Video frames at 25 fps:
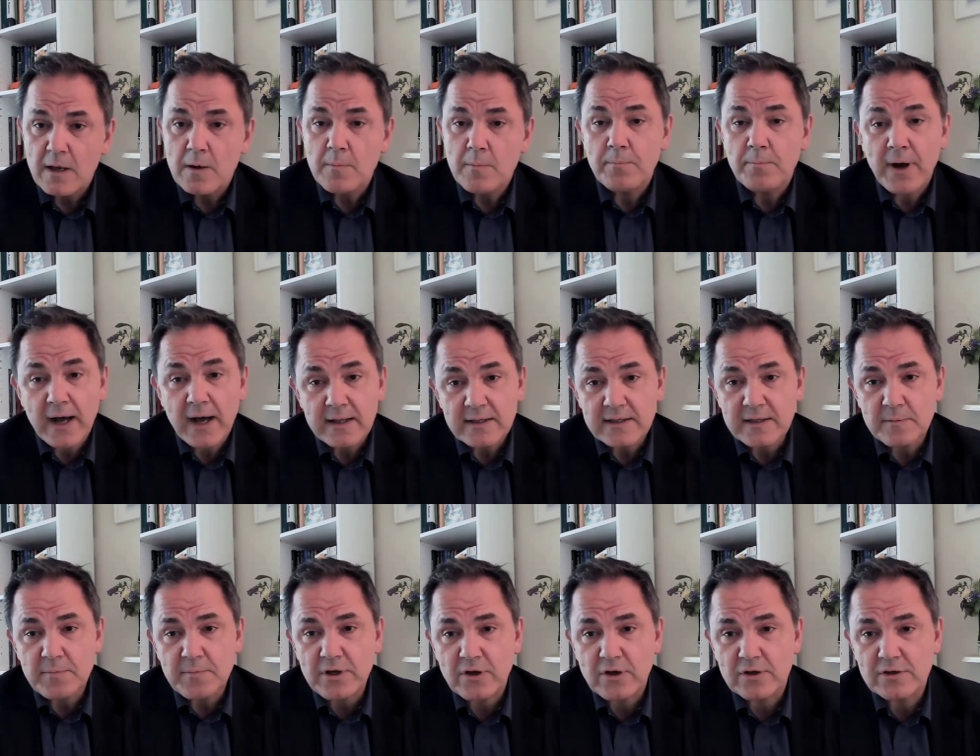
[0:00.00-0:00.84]
partly
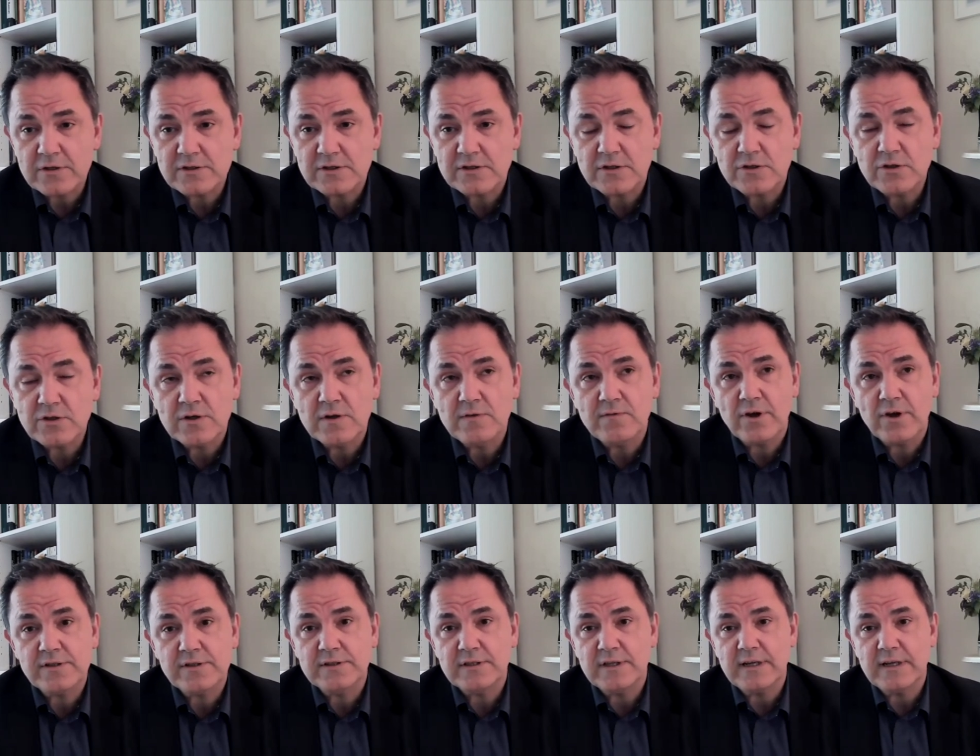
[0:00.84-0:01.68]
because
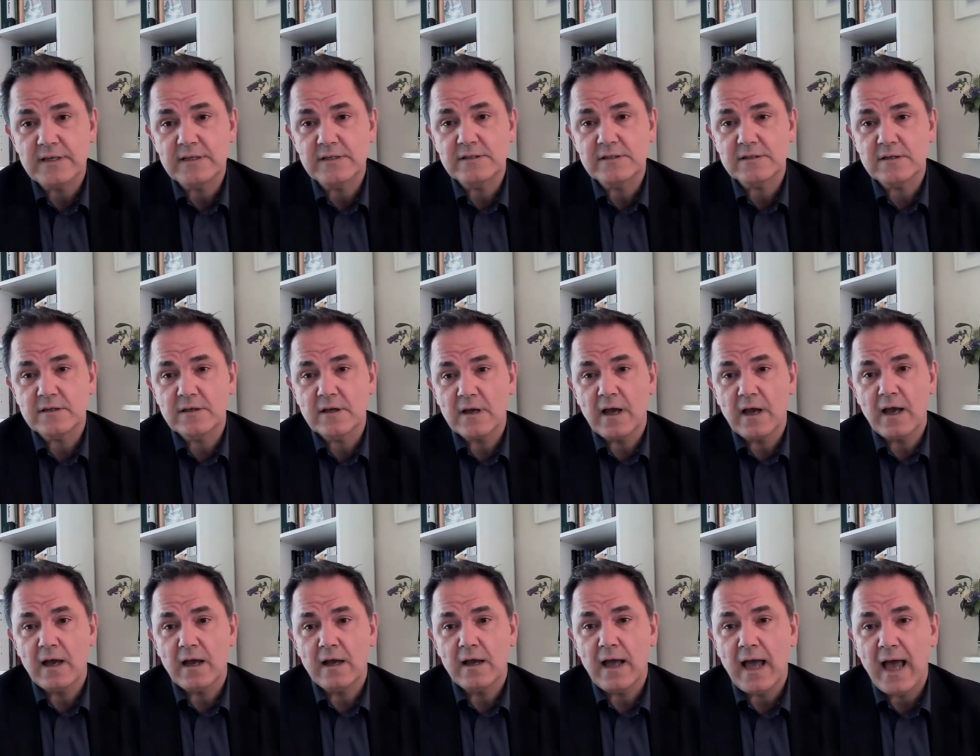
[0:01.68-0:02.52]
universities
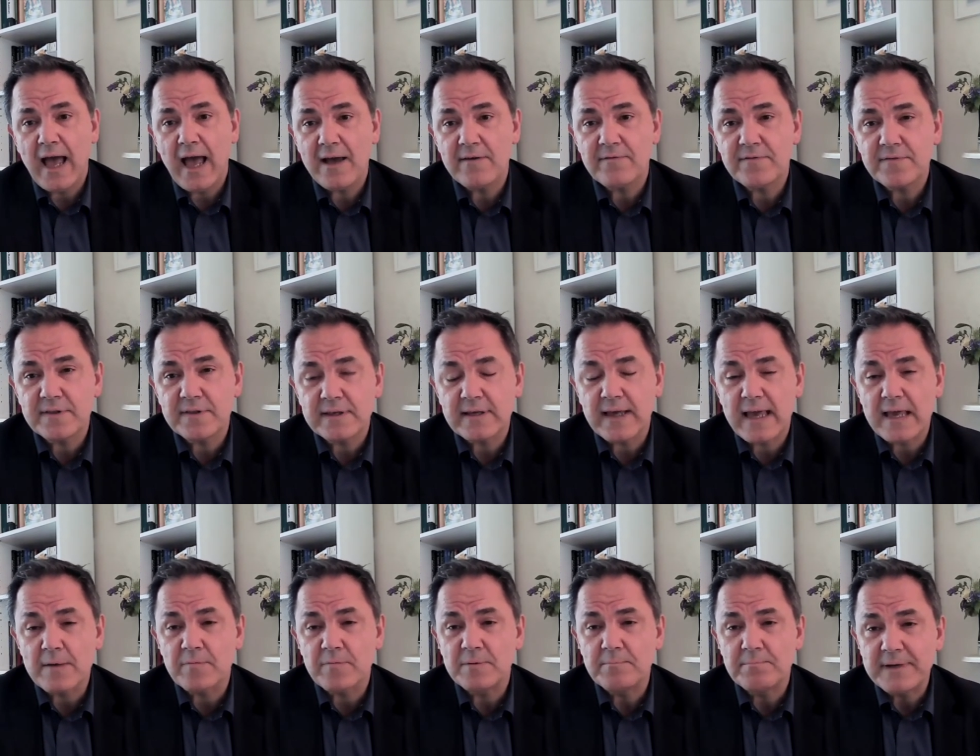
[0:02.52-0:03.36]
have the
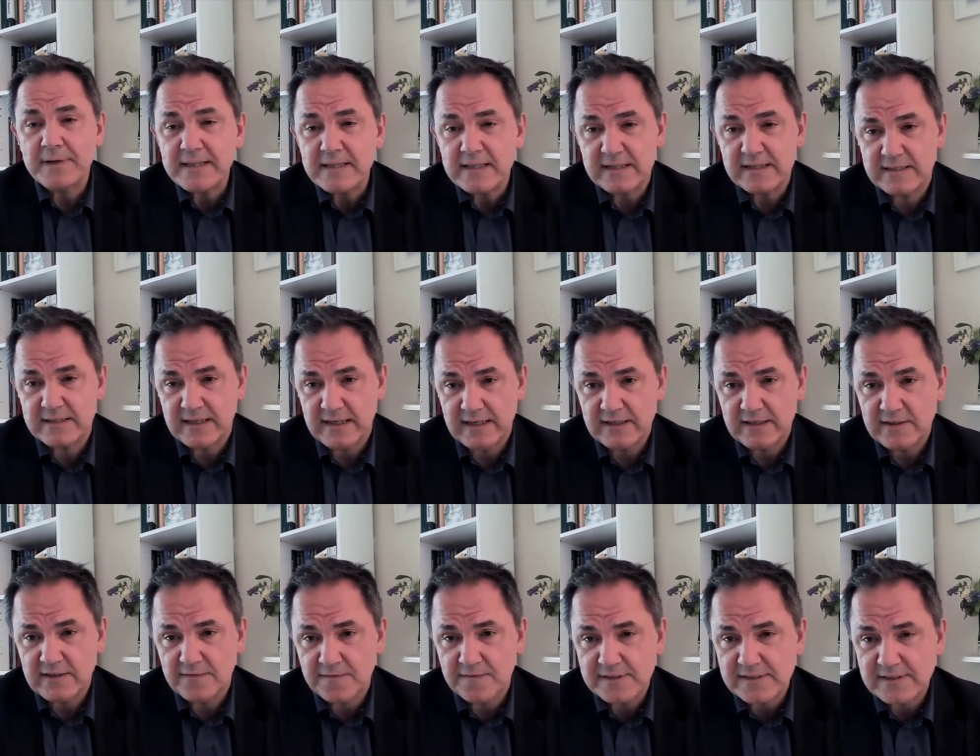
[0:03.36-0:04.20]
capability to
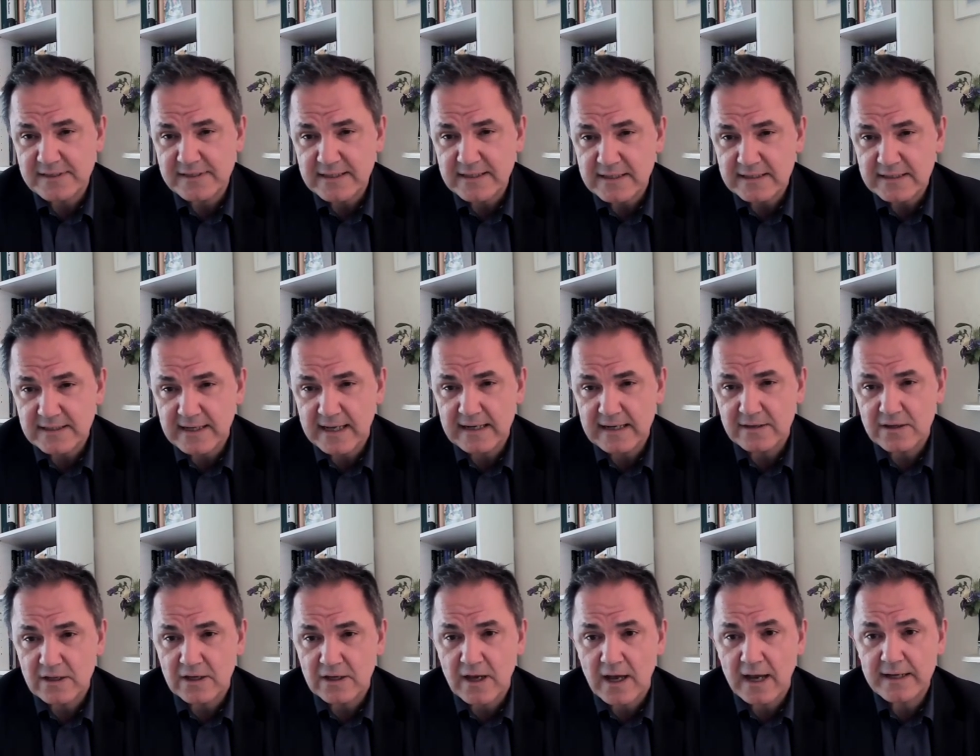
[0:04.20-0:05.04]
facilitate the
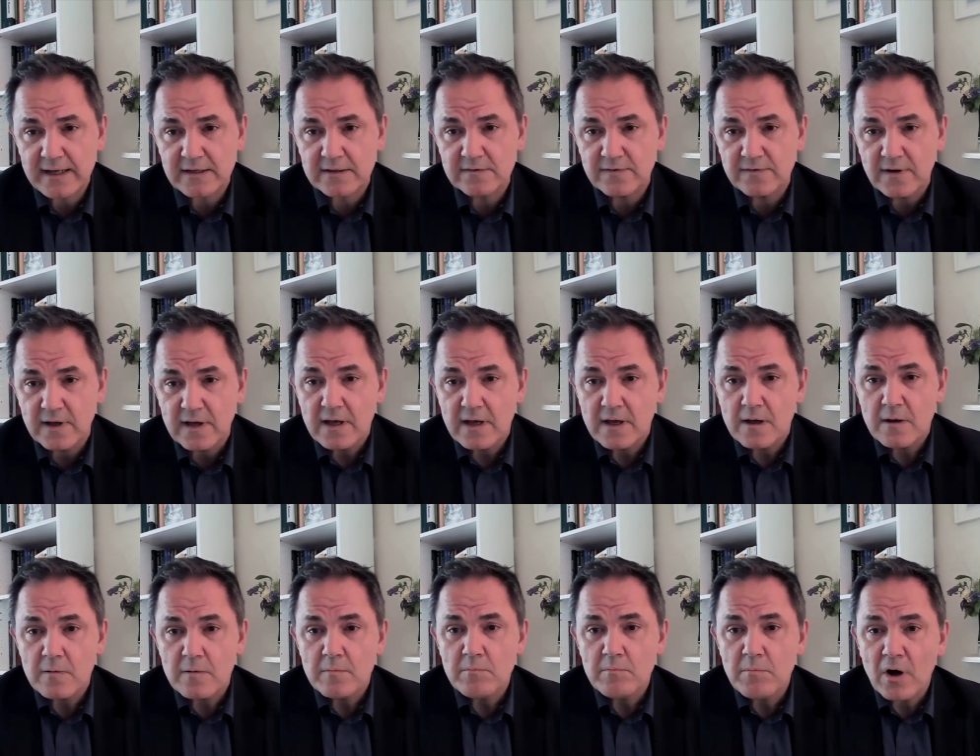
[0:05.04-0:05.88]
kind of
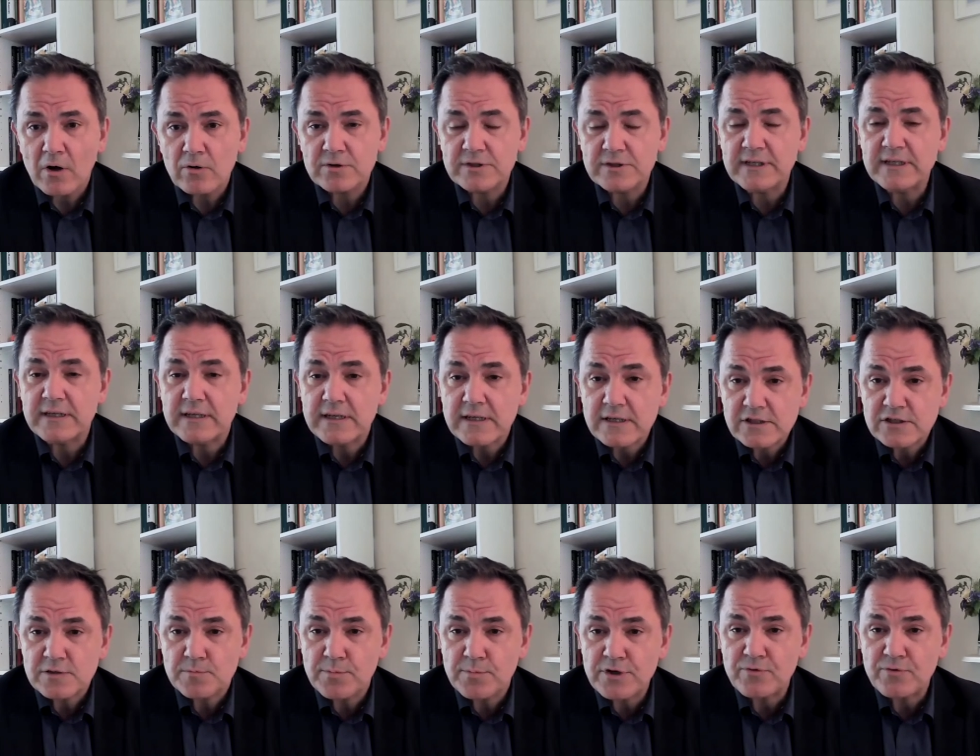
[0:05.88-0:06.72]

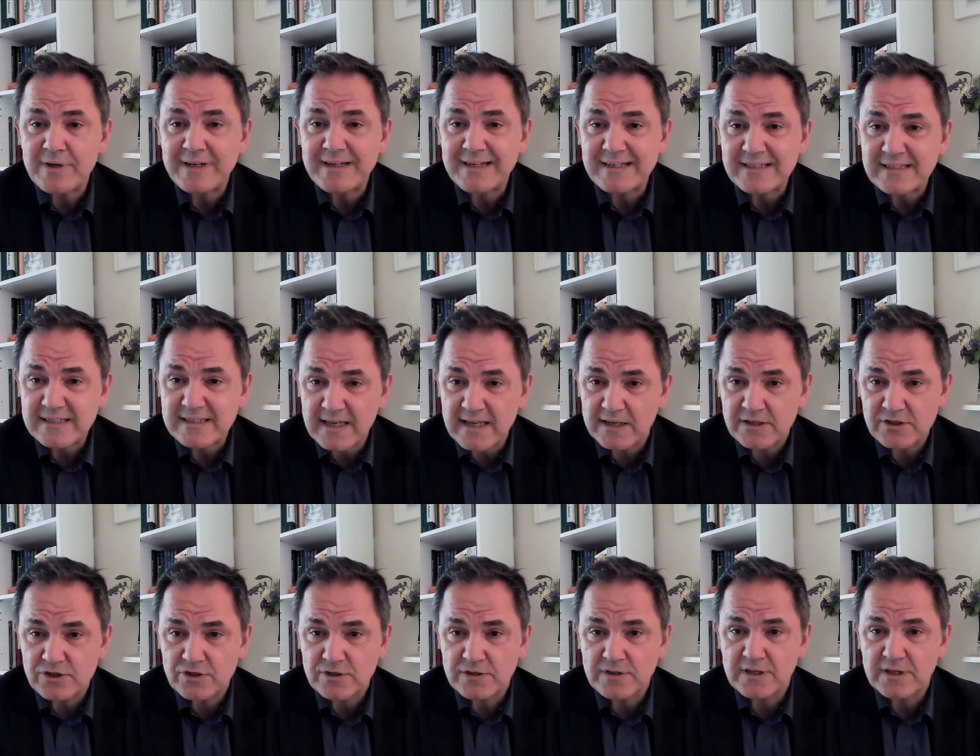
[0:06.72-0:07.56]
multidisciplinary
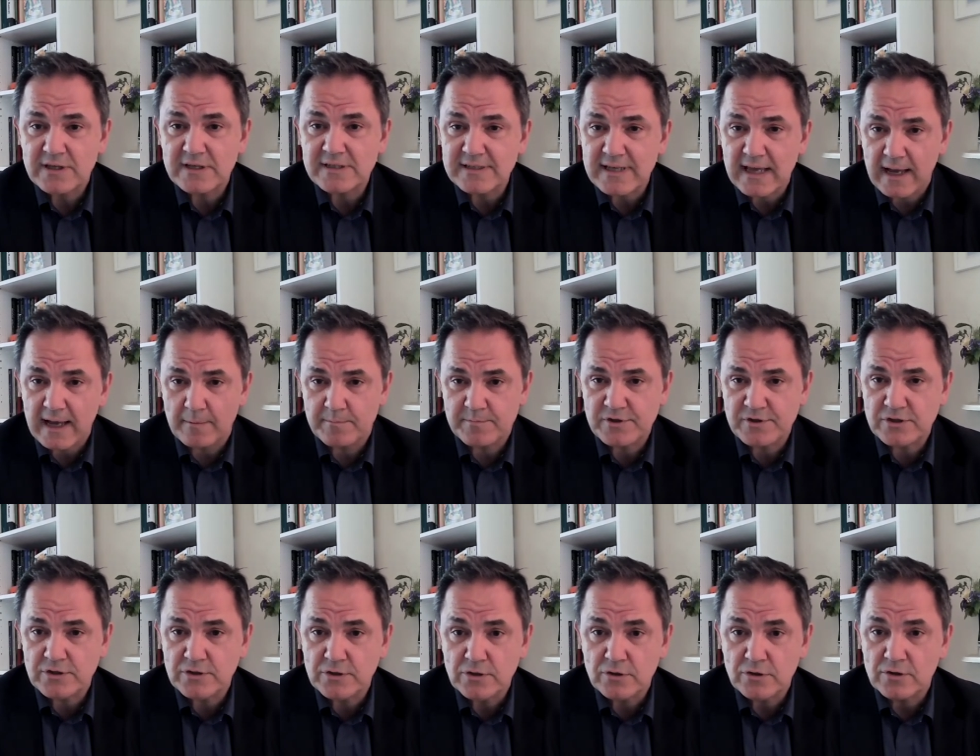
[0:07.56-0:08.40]
discussion that is
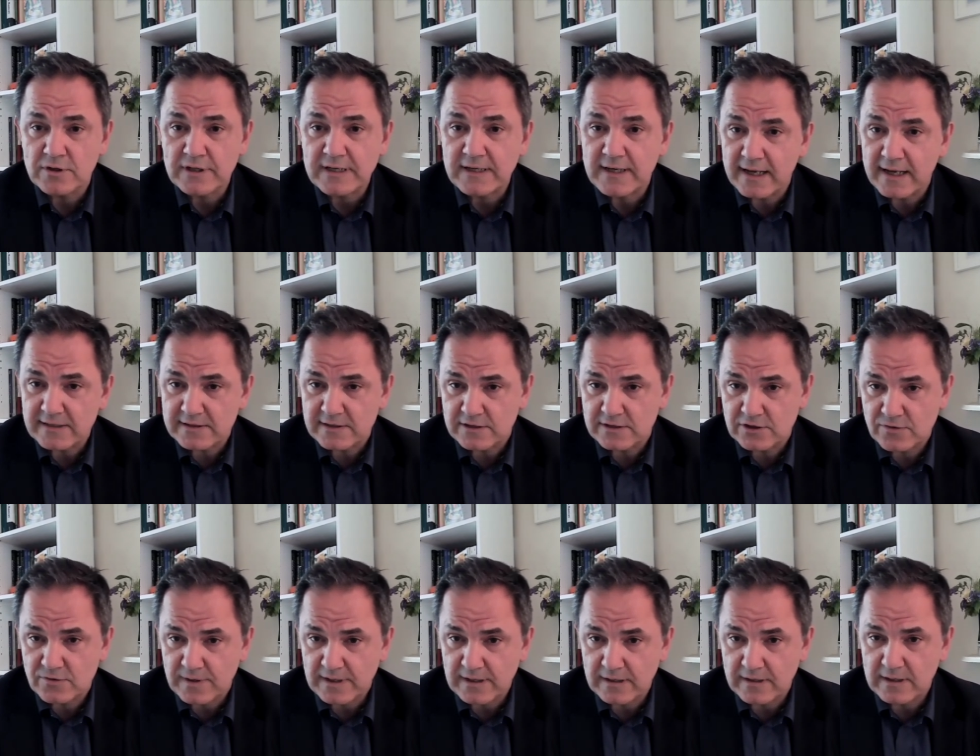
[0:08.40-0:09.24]
absolutely
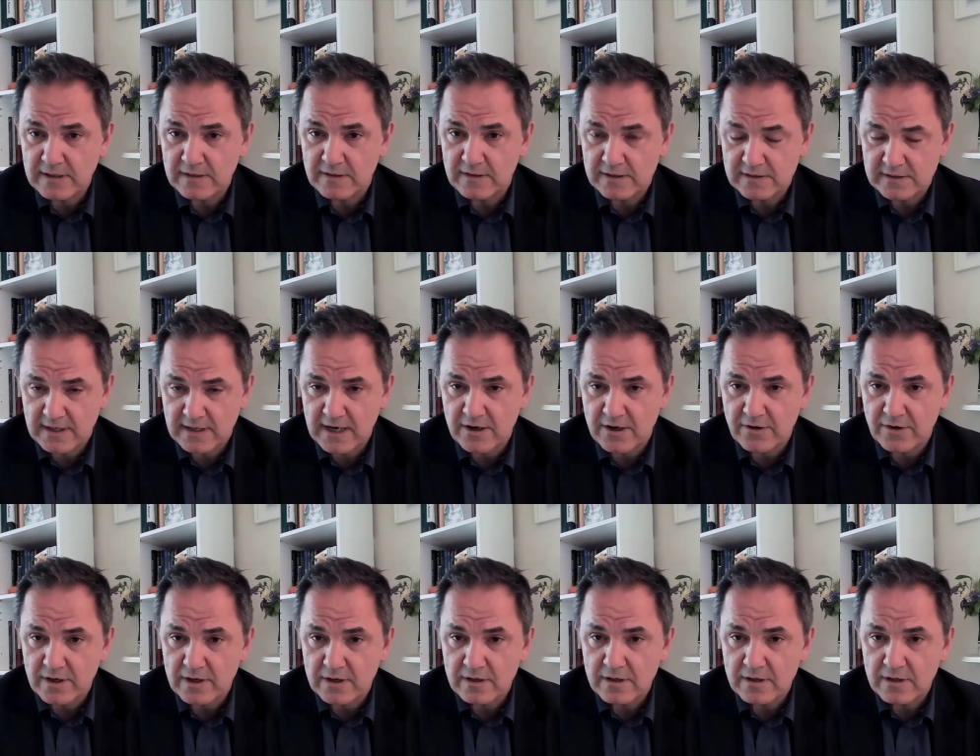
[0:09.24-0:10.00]
necessary in this area.